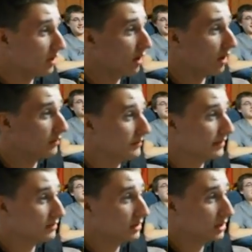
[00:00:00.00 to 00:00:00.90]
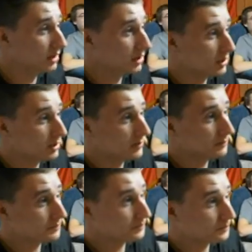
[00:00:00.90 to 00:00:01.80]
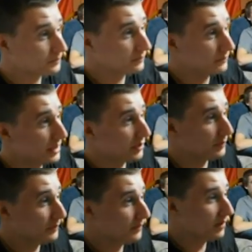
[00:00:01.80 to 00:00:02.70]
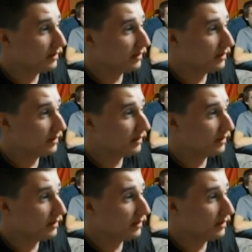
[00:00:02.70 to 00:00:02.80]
That was a good can opening technique, though. Thank you.